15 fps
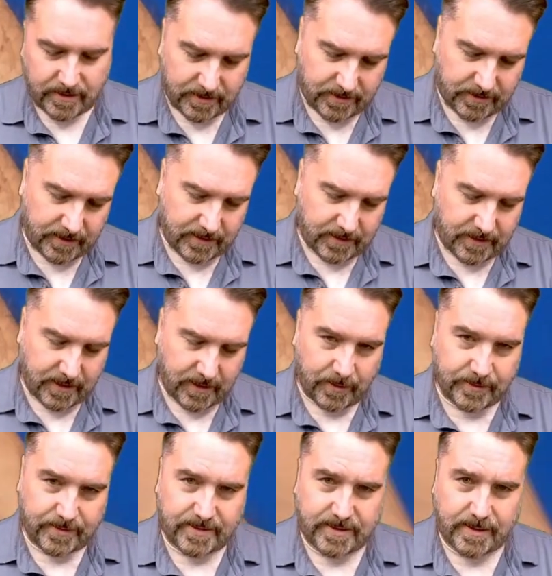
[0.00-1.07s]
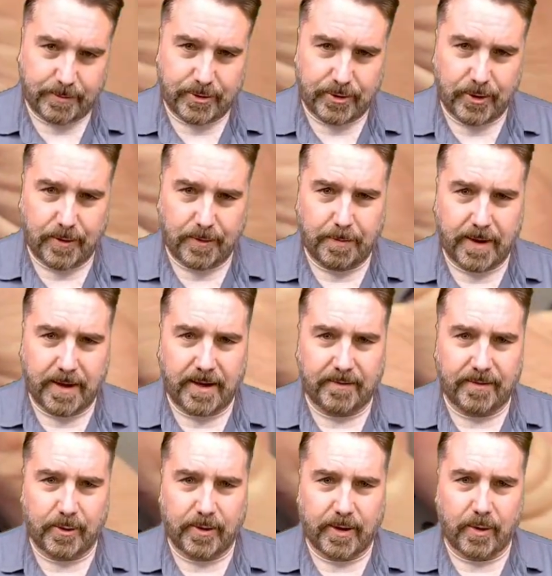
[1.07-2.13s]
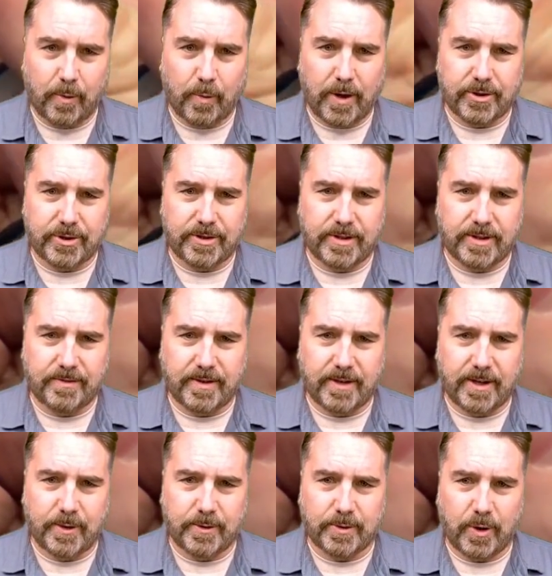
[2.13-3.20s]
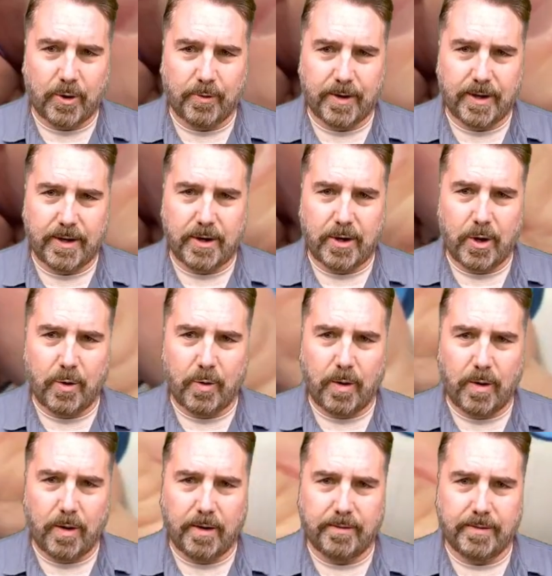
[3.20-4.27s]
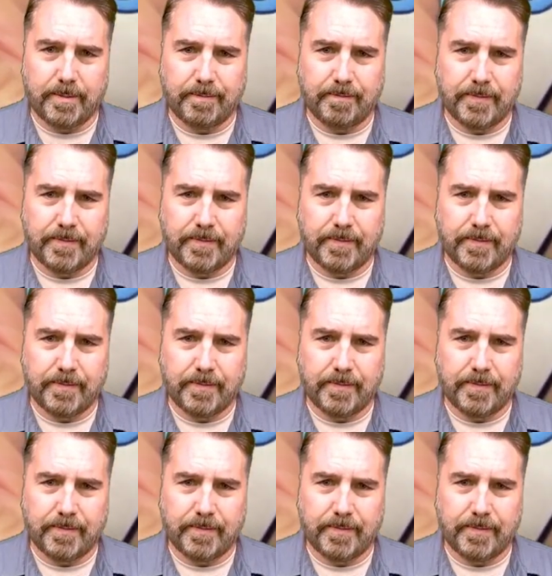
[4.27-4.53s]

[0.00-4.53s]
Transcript: details, as I'm sure many of you that are watching these videos already know all of them.